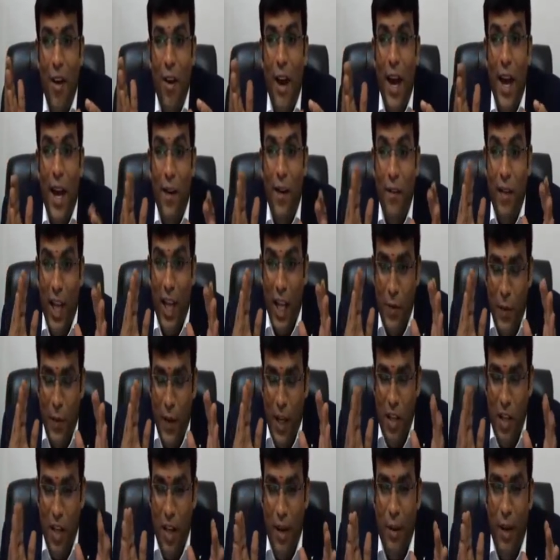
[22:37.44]

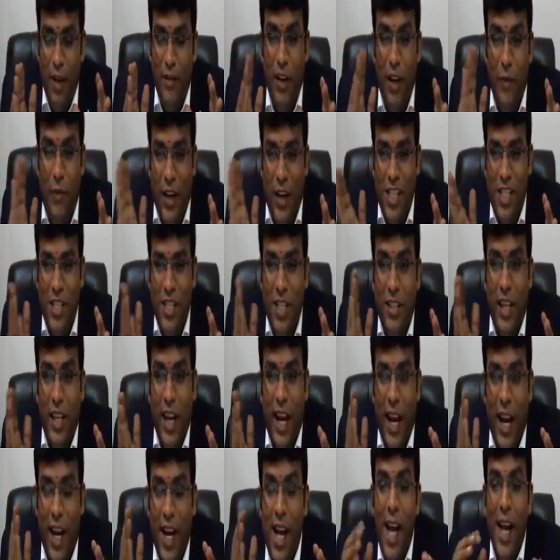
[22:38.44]

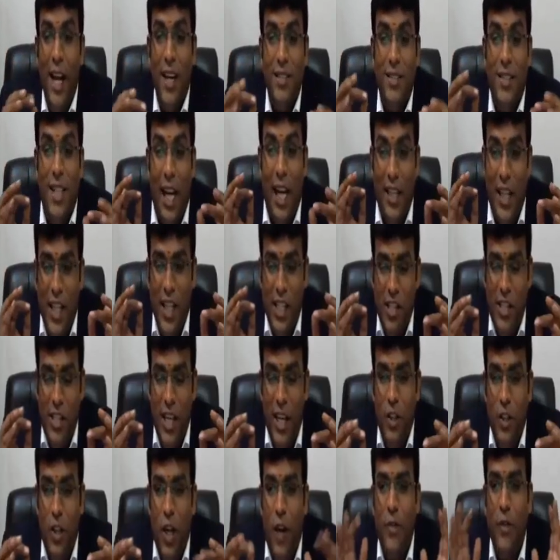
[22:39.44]
that
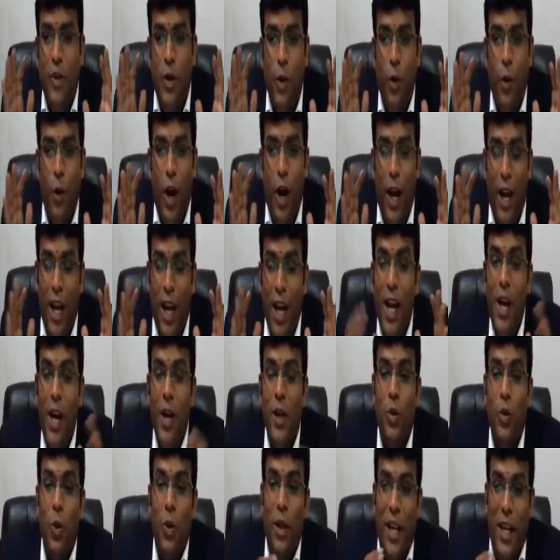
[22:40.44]
extent of crude oil
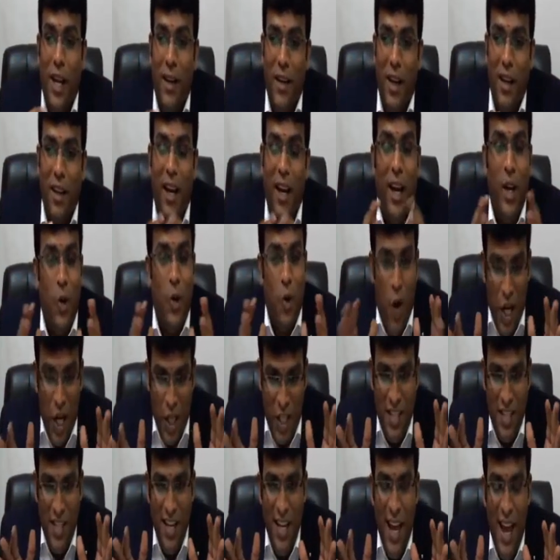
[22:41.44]
to recover their
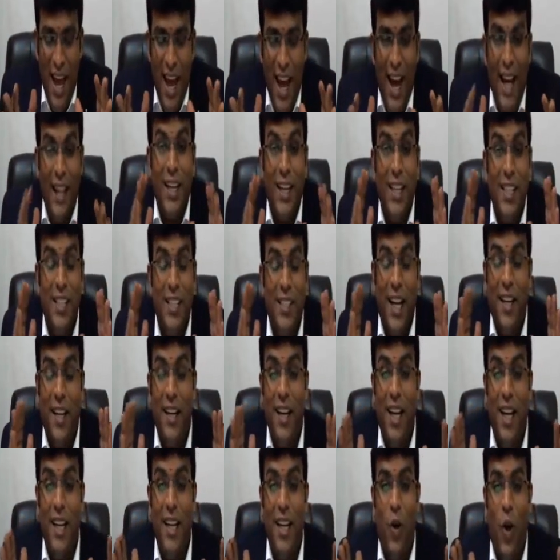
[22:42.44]
cost, and that is
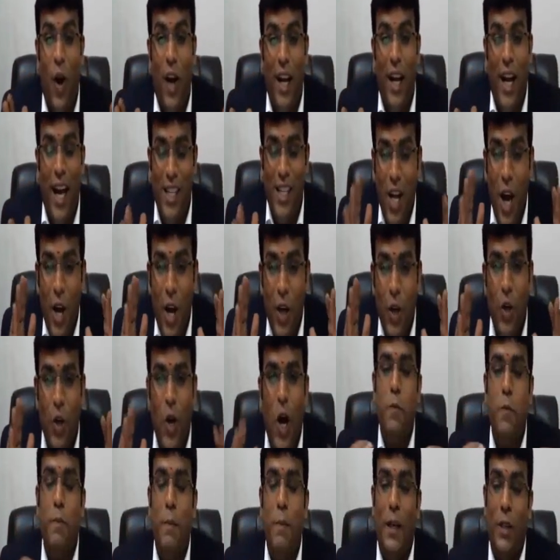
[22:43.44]
technically called as
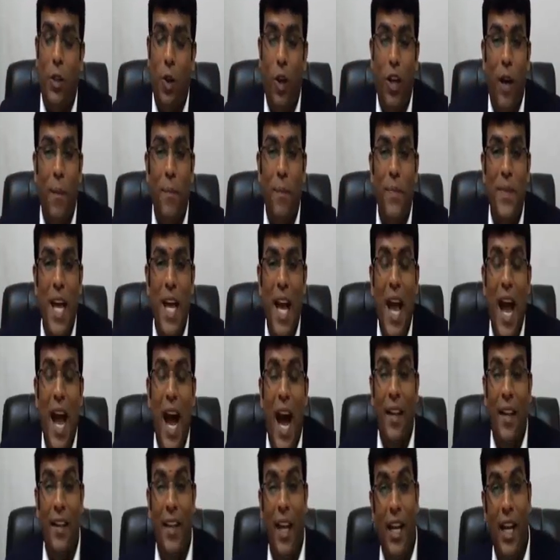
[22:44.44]
cost petroleum.
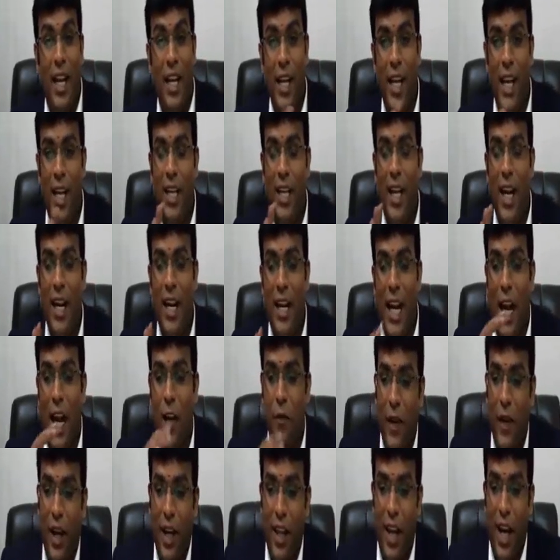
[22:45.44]
And they clearly
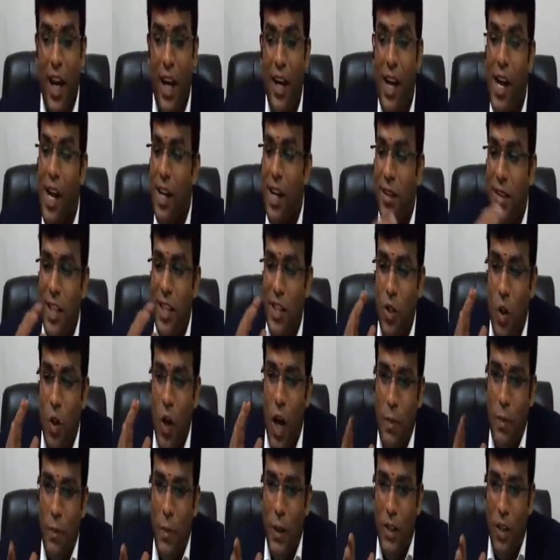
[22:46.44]
clarify that this
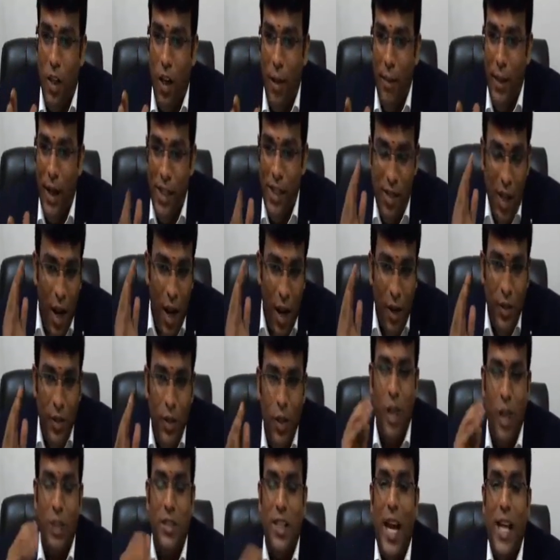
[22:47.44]
cost petroleum is
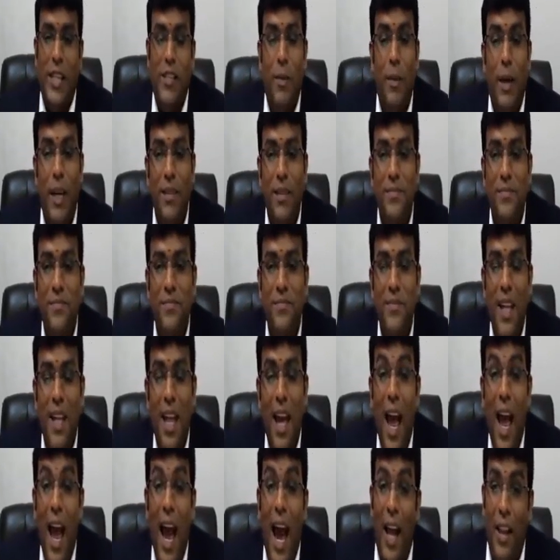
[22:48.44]
not taxable,
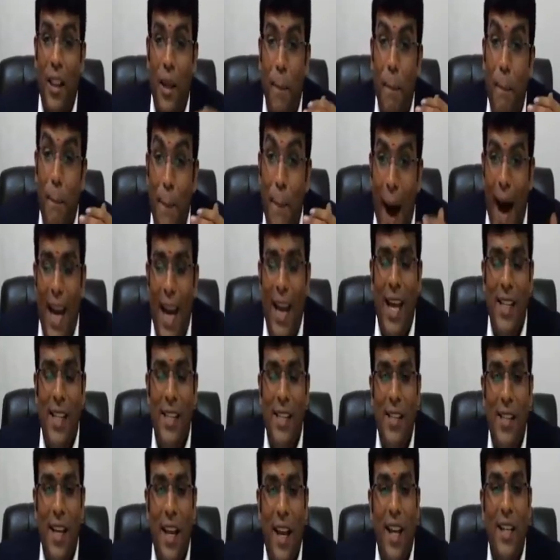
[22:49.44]
and the
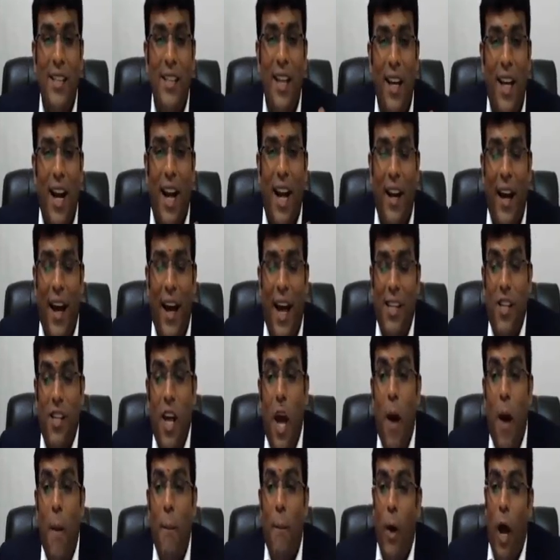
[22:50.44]
balance is regarded
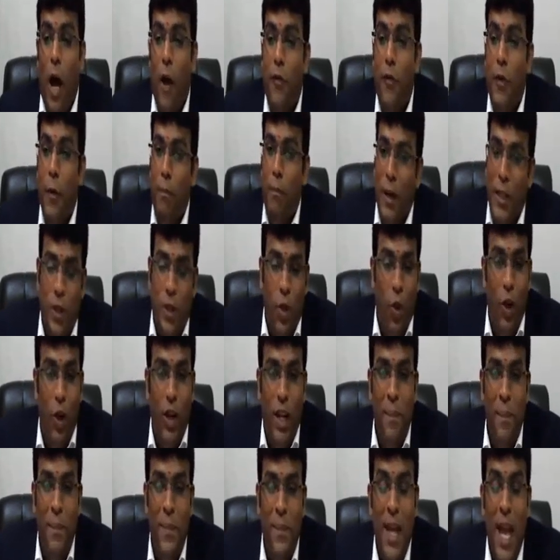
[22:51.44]
as profit
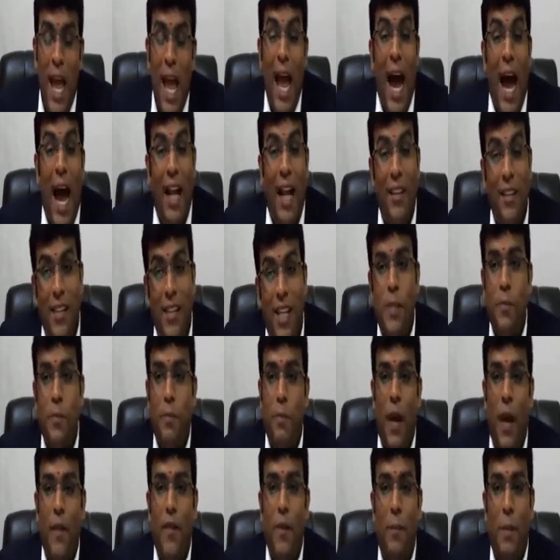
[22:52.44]
petroleum, and this
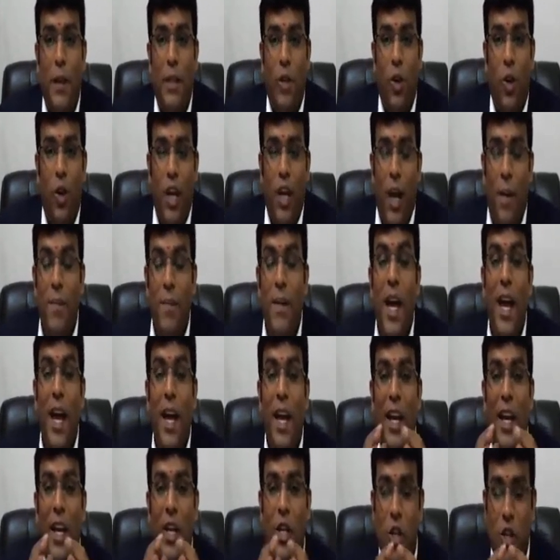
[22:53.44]
profit petroleum
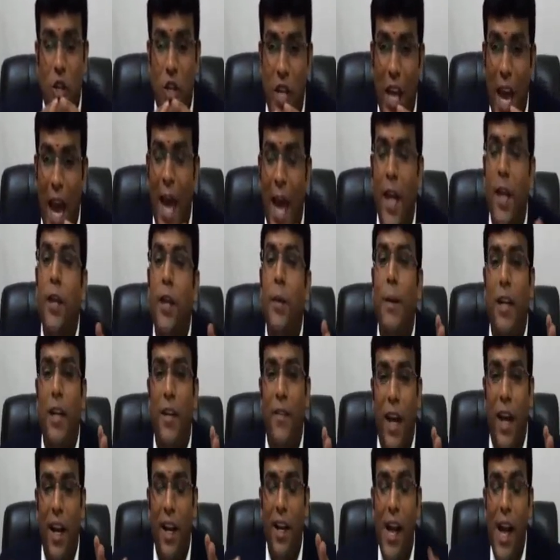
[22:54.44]
is shared
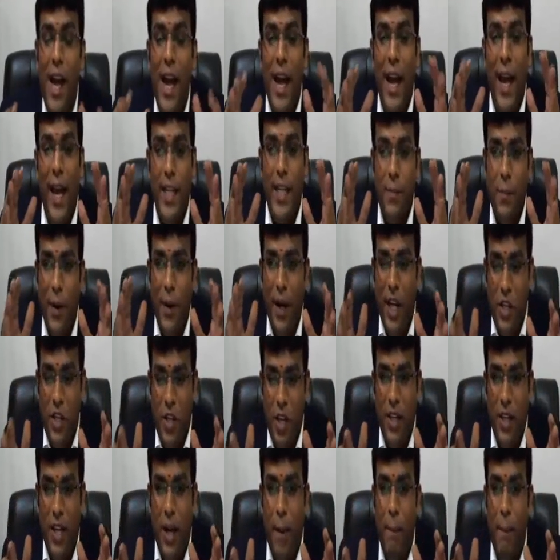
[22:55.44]
between
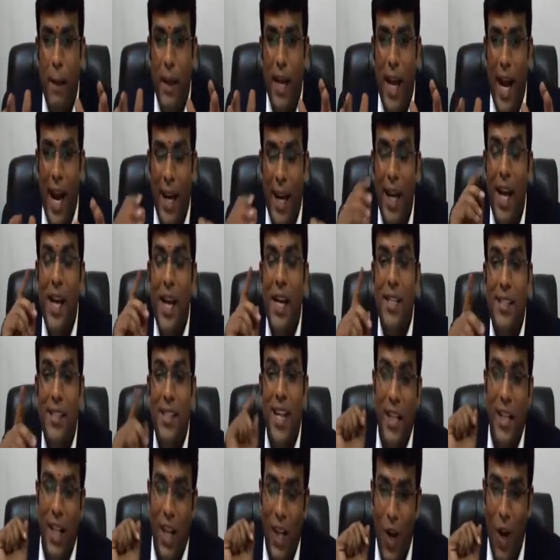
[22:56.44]
exploration company and
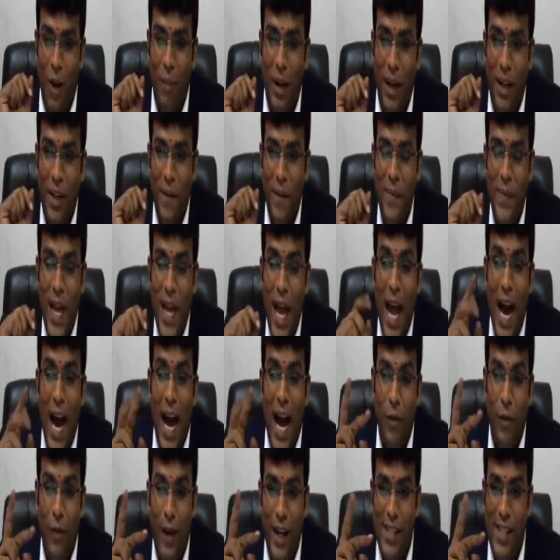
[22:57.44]
central government.
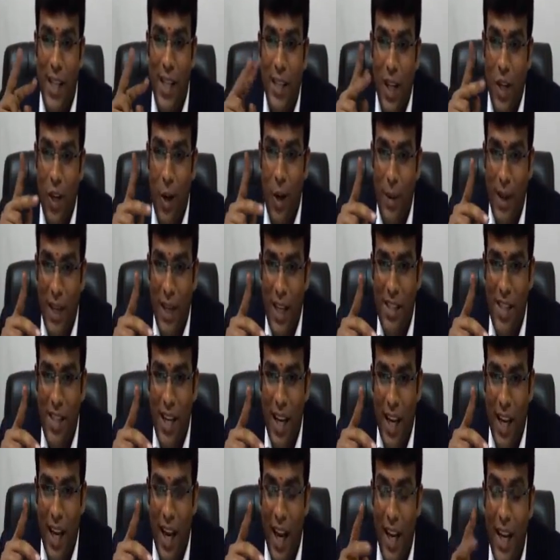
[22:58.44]
And why central government is
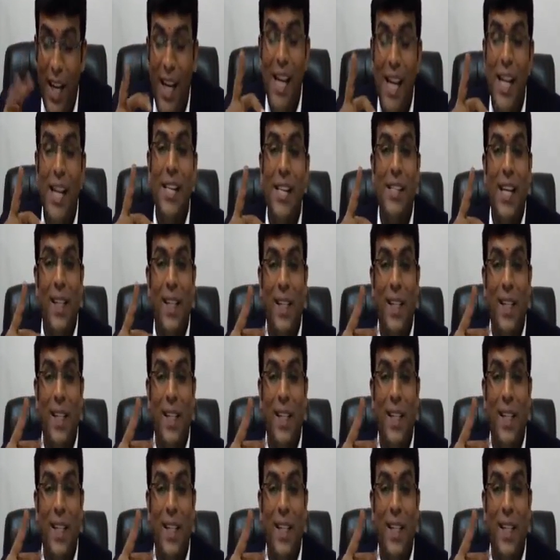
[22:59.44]
taking? Central